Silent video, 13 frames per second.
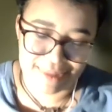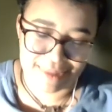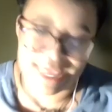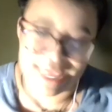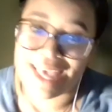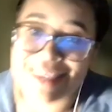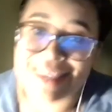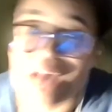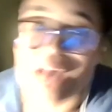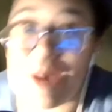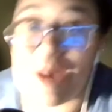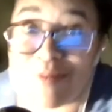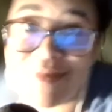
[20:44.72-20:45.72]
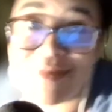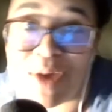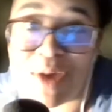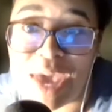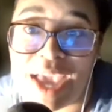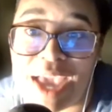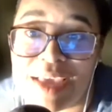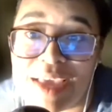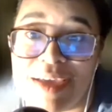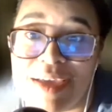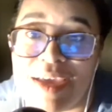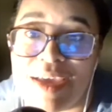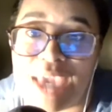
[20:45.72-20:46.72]
It's something. Okay,
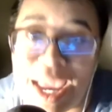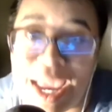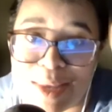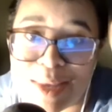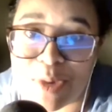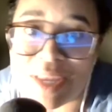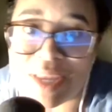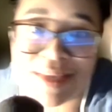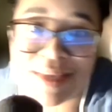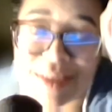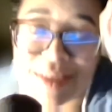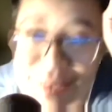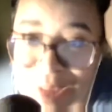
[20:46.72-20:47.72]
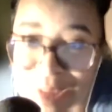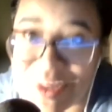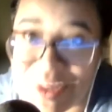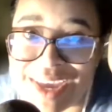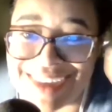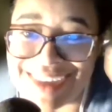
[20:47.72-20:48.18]
he ate his Wheaties. Something.